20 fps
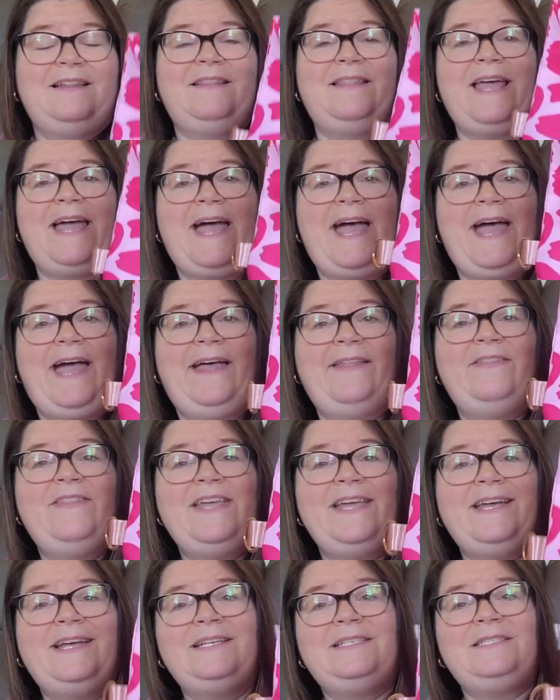that had
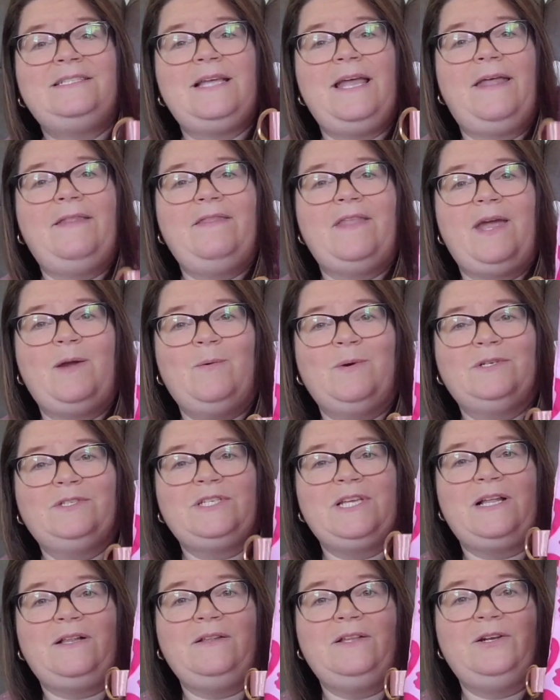this and they were
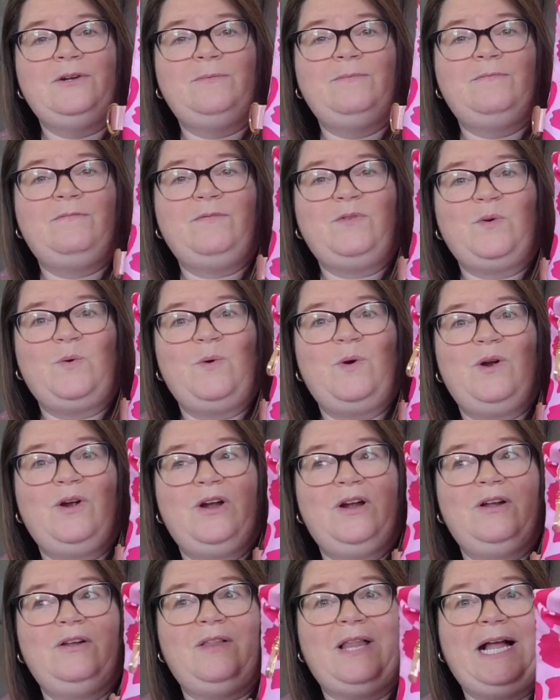selling them
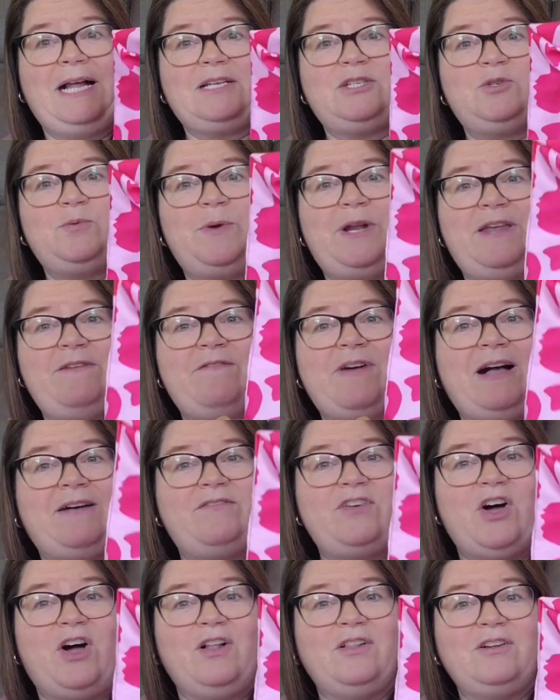for like
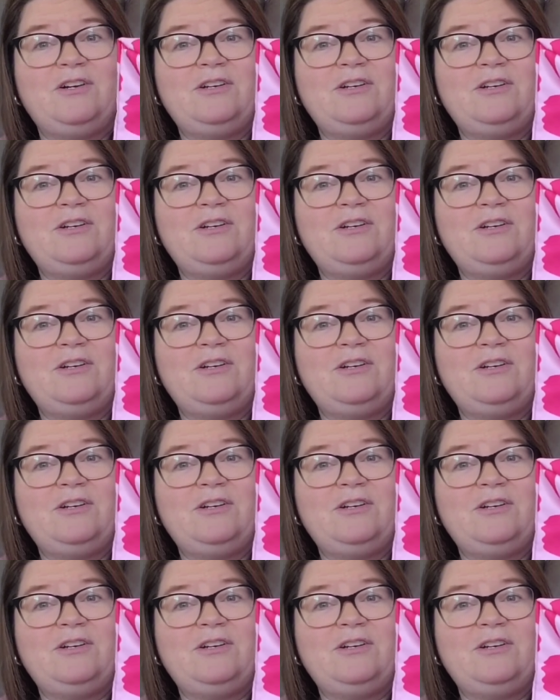$25.